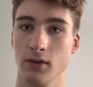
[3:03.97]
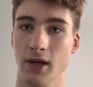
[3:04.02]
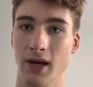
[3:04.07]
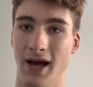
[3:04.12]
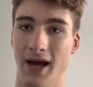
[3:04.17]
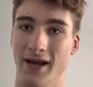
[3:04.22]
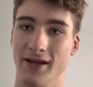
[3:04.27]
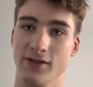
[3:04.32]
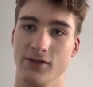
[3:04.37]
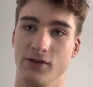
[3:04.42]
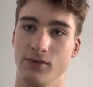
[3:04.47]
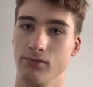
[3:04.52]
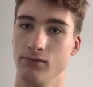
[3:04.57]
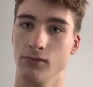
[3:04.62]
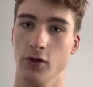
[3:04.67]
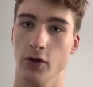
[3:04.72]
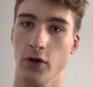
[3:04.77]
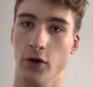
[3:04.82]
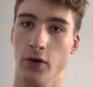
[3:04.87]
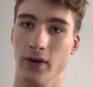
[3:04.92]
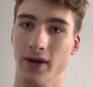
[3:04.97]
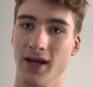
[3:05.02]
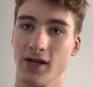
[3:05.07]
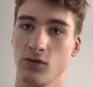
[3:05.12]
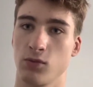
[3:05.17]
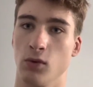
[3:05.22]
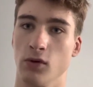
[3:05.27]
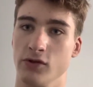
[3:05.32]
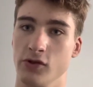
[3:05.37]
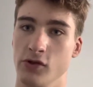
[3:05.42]
As you know, unless
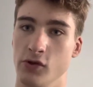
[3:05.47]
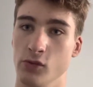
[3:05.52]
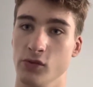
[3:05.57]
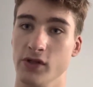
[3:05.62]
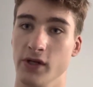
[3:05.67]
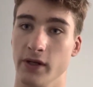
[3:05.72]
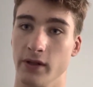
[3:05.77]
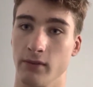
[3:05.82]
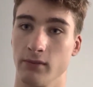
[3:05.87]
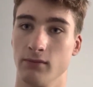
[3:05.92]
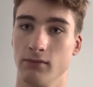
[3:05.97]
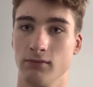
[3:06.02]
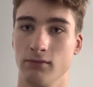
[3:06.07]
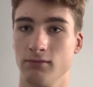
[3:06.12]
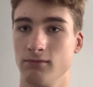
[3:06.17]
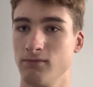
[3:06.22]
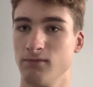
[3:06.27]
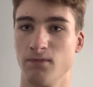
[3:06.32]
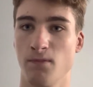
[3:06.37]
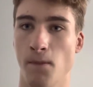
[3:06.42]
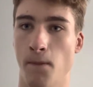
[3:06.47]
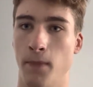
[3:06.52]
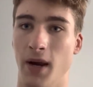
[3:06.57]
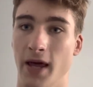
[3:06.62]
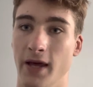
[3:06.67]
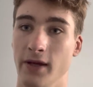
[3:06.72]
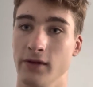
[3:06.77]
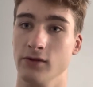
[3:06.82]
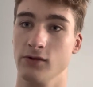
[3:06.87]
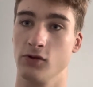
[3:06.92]
one's using
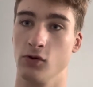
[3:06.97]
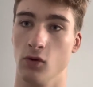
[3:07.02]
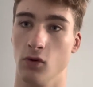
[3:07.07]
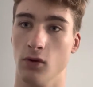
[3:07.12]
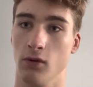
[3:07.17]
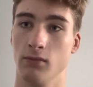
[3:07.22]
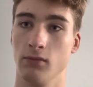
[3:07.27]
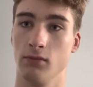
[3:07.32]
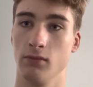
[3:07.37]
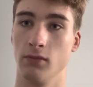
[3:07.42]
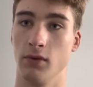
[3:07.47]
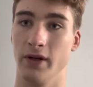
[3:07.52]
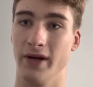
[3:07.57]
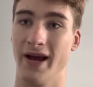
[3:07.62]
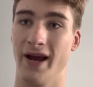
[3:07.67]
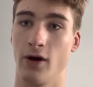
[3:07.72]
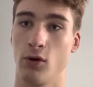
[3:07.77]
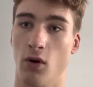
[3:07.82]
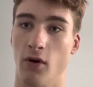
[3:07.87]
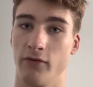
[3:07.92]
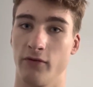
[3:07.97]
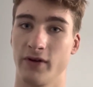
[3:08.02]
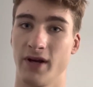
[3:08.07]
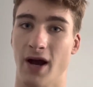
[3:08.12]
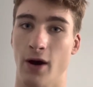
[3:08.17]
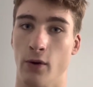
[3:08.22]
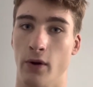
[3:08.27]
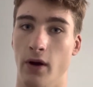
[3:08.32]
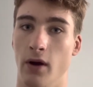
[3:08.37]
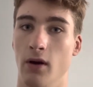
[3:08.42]
planes or an aircraft
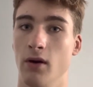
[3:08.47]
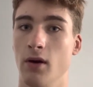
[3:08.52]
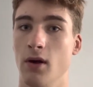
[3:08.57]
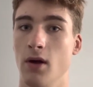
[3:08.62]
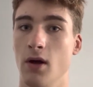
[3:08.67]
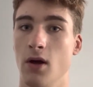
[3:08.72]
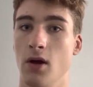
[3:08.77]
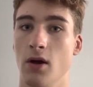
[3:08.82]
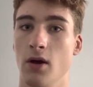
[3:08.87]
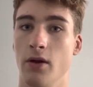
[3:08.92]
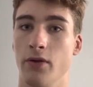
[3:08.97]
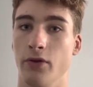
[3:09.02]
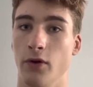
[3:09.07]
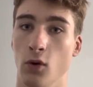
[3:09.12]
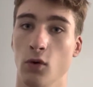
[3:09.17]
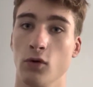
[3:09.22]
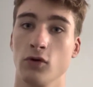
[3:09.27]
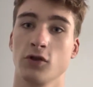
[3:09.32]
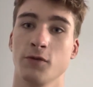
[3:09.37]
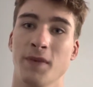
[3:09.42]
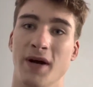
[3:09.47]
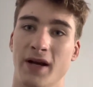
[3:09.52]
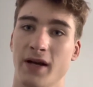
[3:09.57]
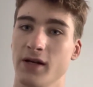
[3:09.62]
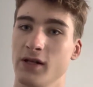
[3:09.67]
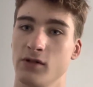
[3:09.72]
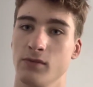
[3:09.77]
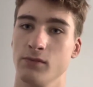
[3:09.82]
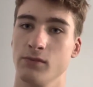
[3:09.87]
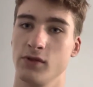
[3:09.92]
carrier, the launch
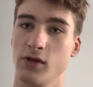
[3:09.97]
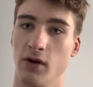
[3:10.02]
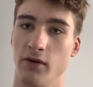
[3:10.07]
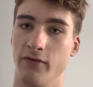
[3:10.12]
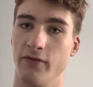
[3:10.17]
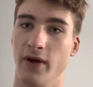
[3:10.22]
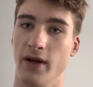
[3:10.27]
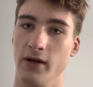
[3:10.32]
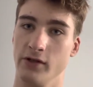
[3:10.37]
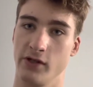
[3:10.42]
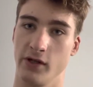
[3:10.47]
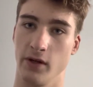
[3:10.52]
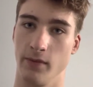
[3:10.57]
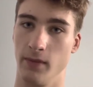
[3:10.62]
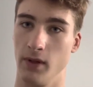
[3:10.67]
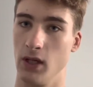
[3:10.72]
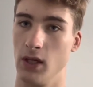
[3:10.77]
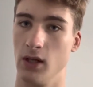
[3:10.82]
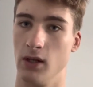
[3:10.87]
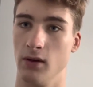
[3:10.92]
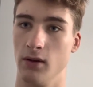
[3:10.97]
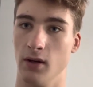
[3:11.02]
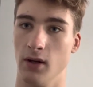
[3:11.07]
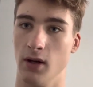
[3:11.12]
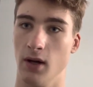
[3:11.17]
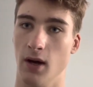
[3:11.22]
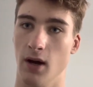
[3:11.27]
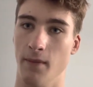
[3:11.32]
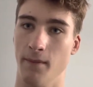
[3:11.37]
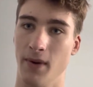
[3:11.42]
mechanisms are fairly similar,
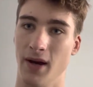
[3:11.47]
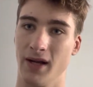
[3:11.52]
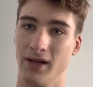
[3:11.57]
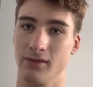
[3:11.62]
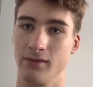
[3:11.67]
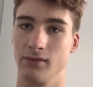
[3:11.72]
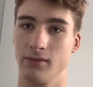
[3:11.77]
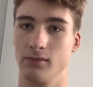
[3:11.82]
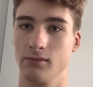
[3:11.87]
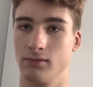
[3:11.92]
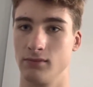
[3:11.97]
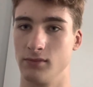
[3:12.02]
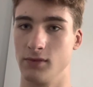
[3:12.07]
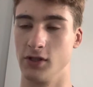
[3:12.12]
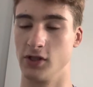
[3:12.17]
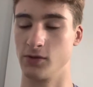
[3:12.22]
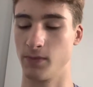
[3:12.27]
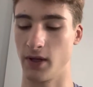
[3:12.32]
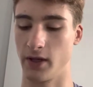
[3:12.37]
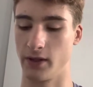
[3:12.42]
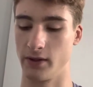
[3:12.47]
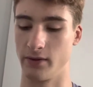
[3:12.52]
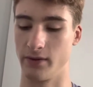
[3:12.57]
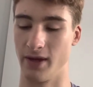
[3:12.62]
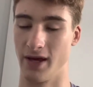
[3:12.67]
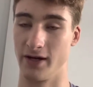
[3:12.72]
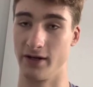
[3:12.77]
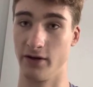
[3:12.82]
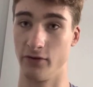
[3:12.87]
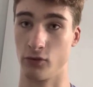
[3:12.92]
and despite
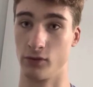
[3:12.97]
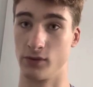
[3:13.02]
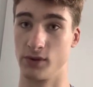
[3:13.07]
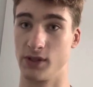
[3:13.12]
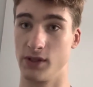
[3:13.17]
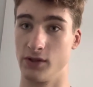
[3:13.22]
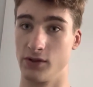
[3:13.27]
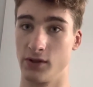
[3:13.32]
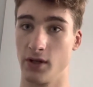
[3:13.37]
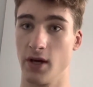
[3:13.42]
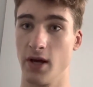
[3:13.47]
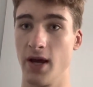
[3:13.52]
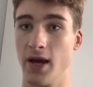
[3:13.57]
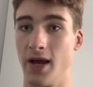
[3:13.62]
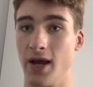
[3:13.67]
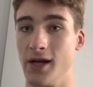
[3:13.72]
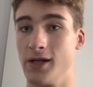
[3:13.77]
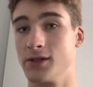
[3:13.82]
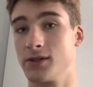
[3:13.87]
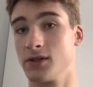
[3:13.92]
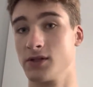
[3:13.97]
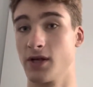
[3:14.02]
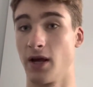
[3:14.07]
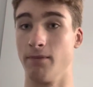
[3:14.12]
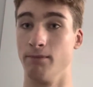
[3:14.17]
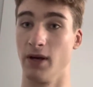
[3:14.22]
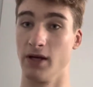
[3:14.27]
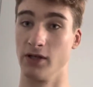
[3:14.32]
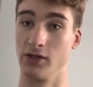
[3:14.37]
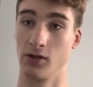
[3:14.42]
their differences, it's the
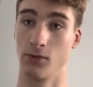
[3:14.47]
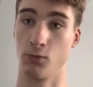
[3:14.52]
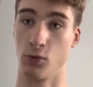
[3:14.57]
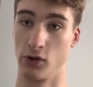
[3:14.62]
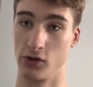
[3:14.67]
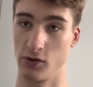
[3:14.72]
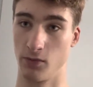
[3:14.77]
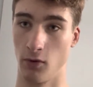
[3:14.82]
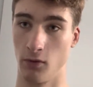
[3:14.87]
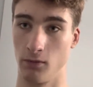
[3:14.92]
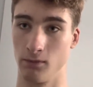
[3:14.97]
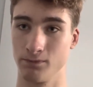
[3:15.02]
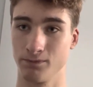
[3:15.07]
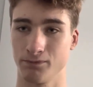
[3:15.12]
same basic principle.